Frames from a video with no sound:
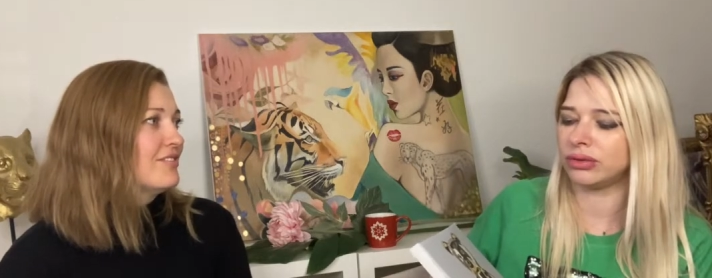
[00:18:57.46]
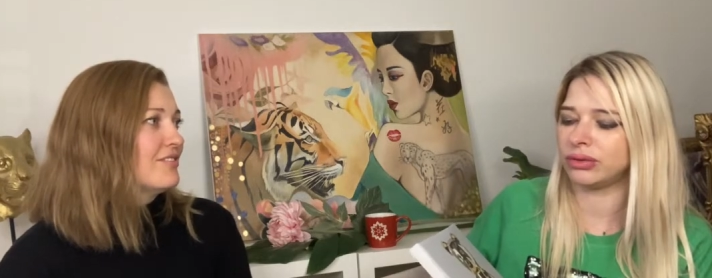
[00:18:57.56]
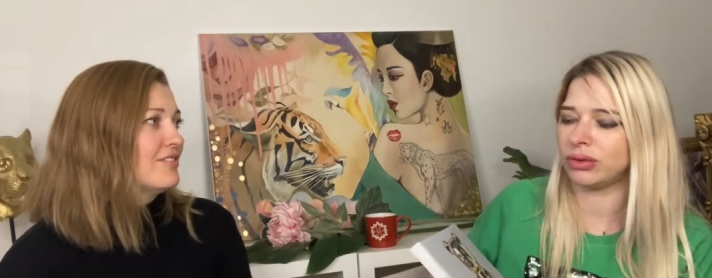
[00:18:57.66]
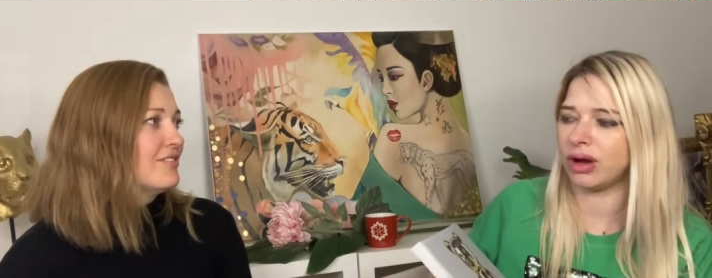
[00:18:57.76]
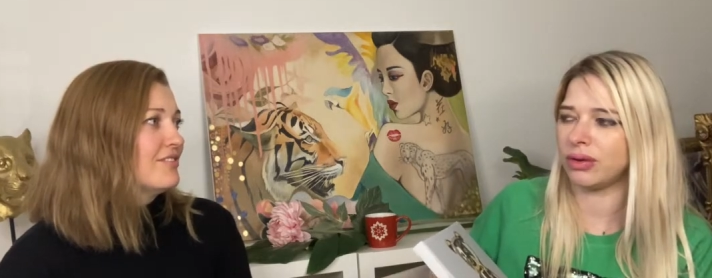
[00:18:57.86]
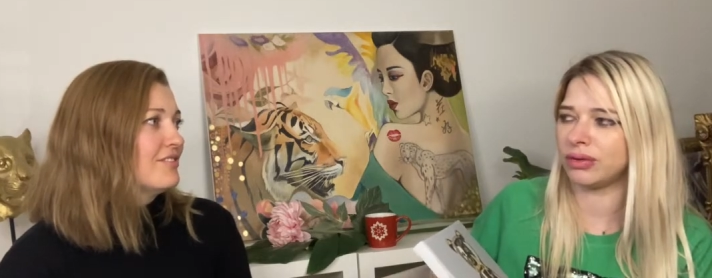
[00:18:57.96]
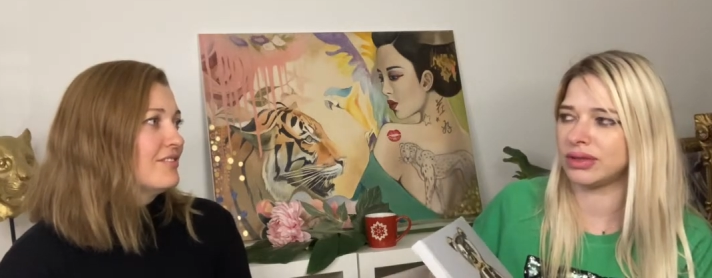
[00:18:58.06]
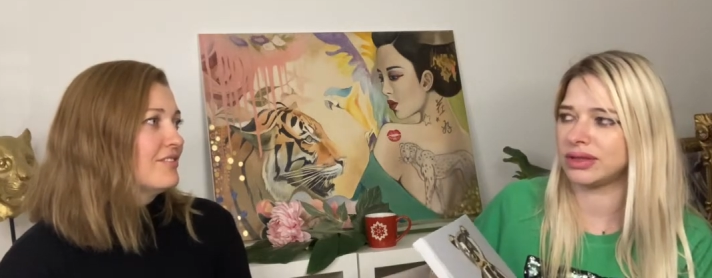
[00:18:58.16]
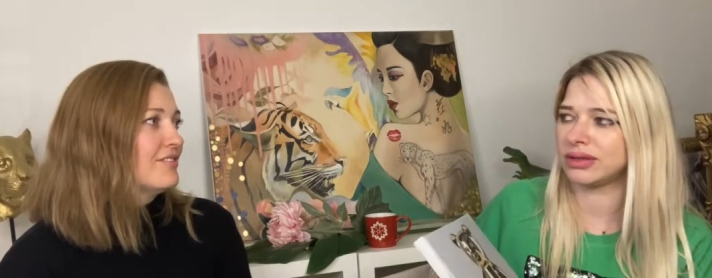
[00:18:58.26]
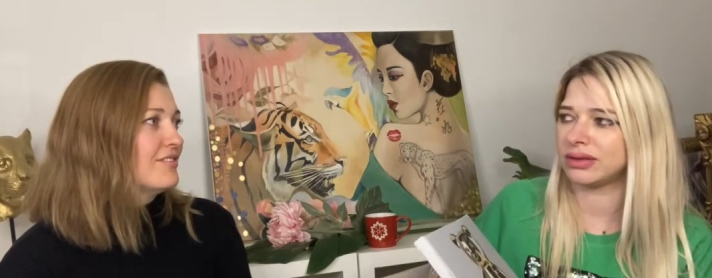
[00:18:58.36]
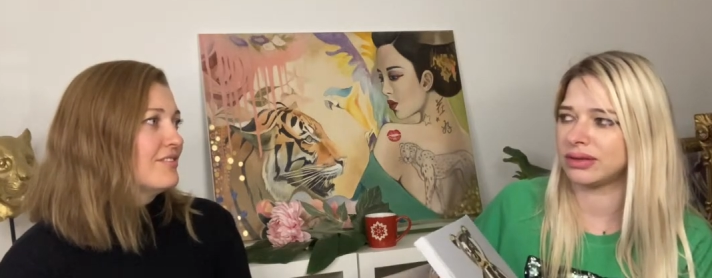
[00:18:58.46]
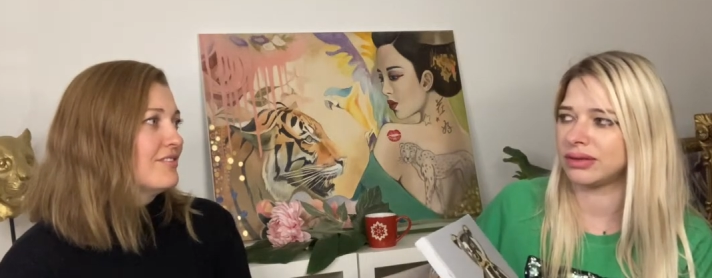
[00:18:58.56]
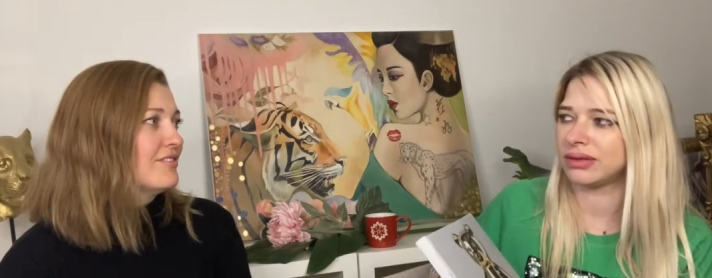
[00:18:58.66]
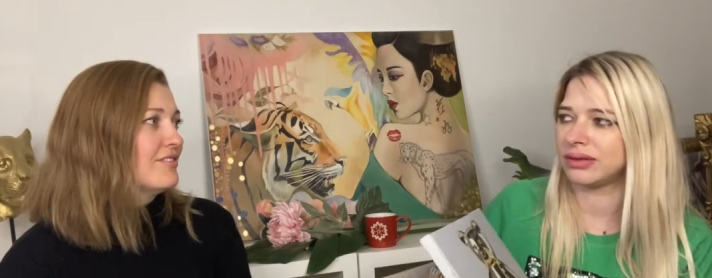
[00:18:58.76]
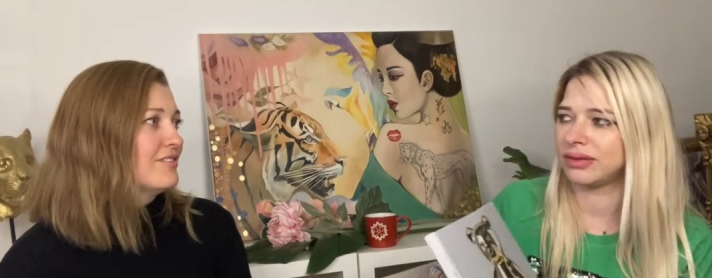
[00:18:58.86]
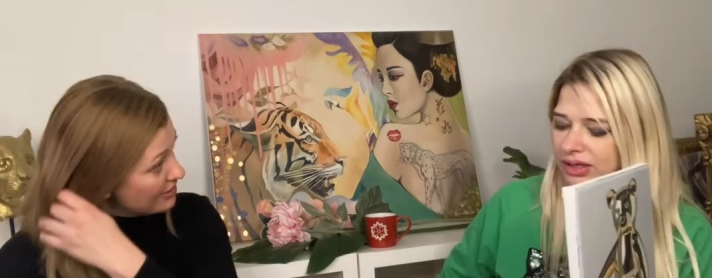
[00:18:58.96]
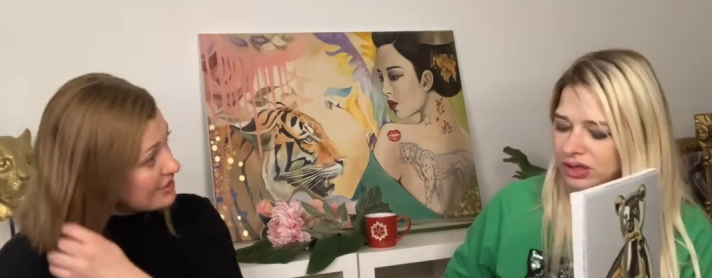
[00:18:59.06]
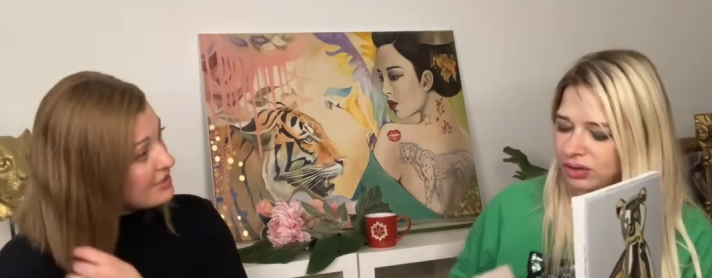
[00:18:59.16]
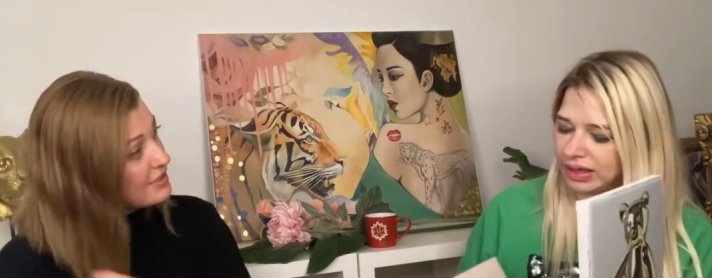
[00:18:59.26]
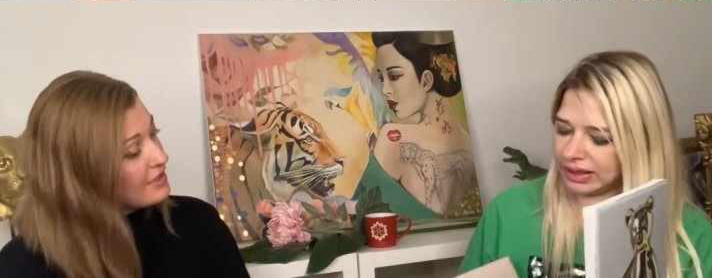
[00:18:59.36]
Speaker 1: two hours.
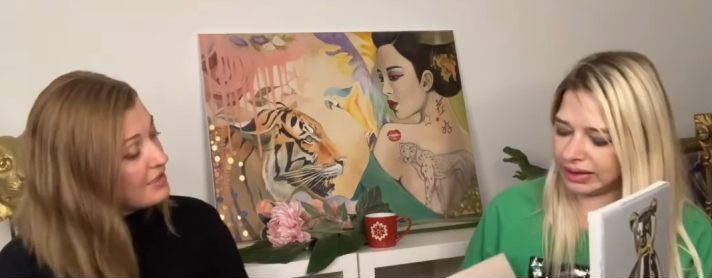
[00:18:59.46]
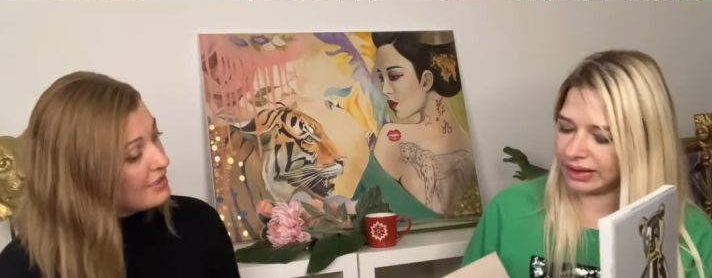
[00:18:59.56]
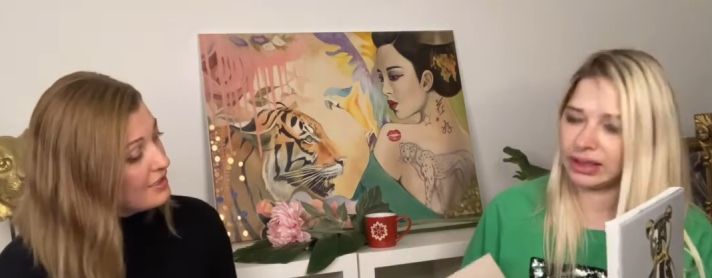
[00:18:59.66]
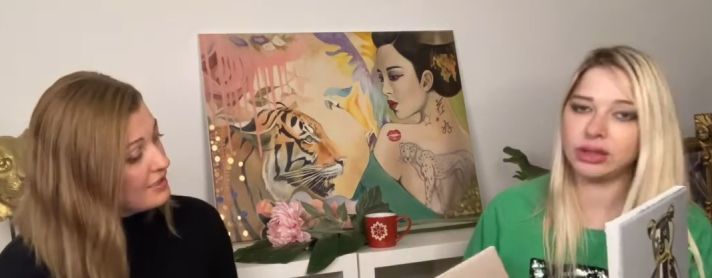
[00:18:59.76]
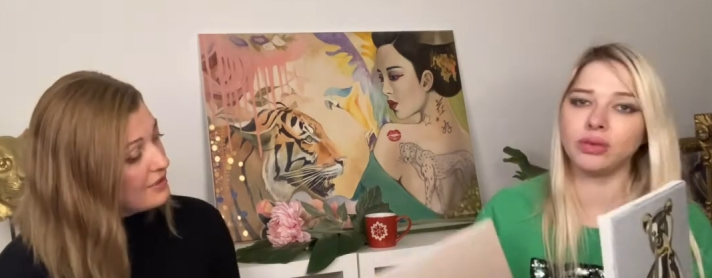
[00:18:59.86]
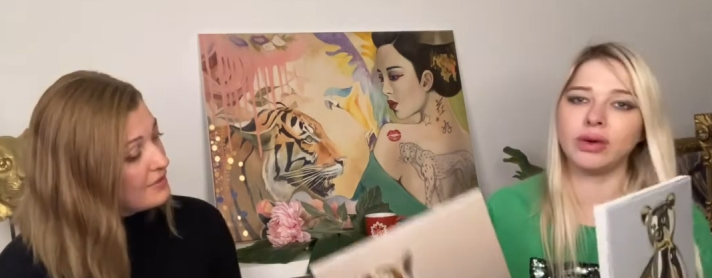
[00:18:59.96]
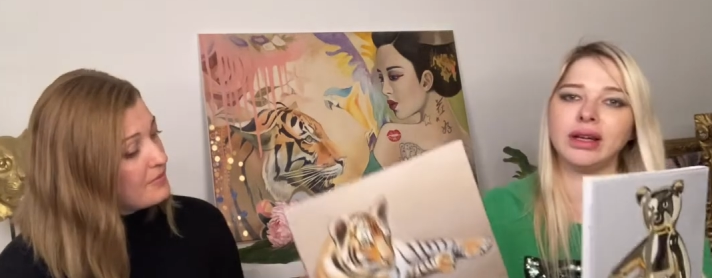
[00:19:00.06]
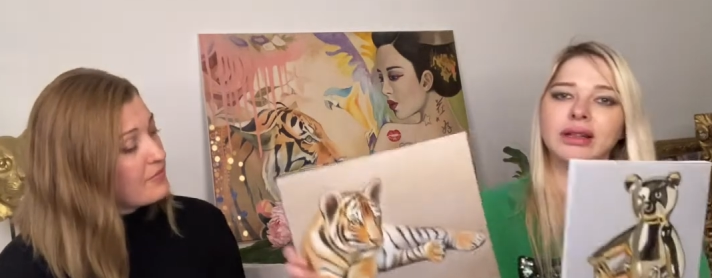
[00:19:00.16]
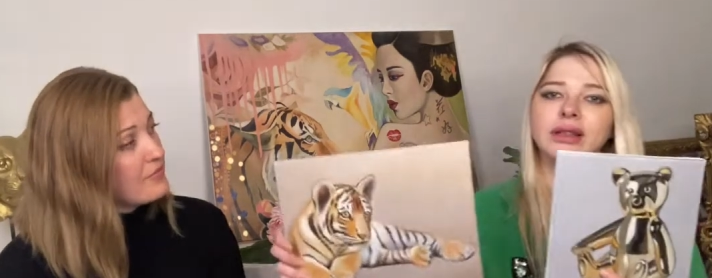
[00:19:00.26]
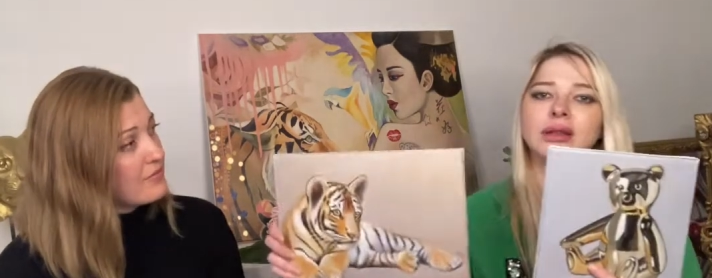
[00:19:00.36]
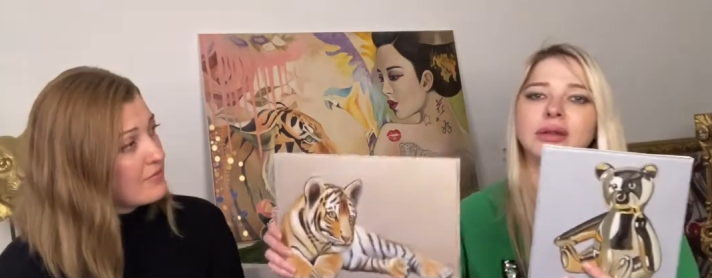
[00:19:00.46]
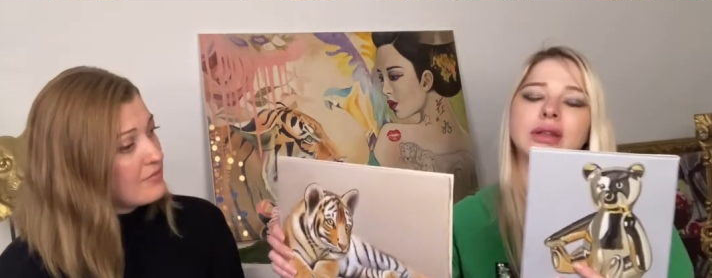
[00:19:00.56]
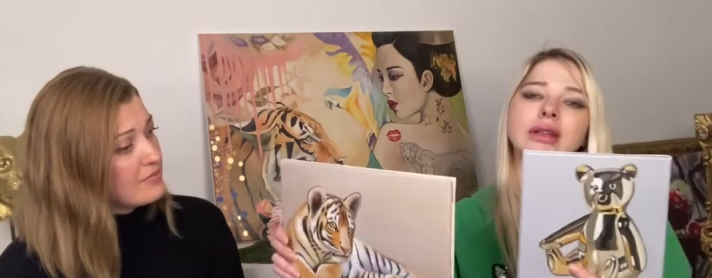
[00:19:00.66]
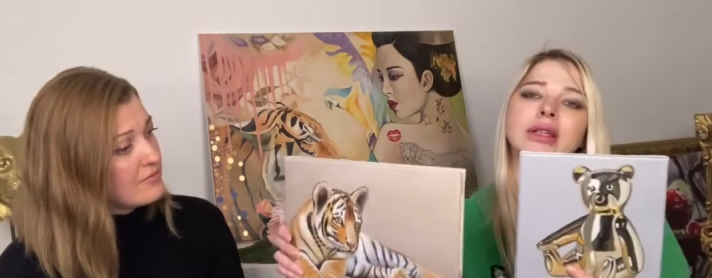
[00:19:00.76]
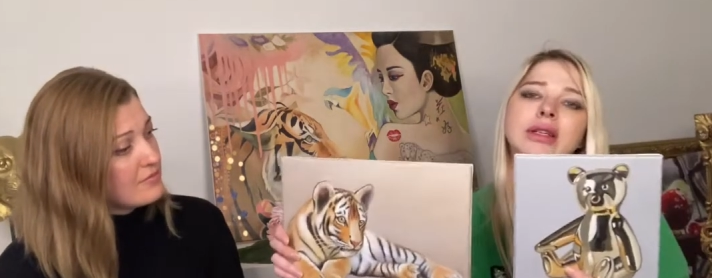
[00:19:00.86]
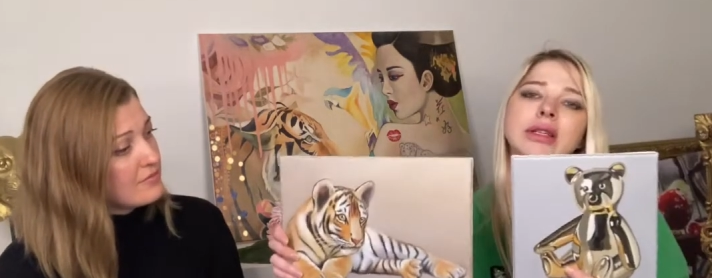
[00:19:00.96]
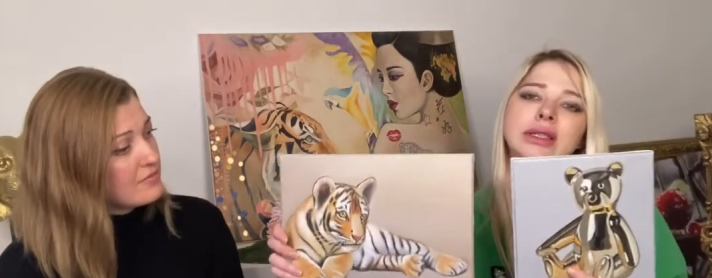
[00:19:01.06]
So and that one uh, is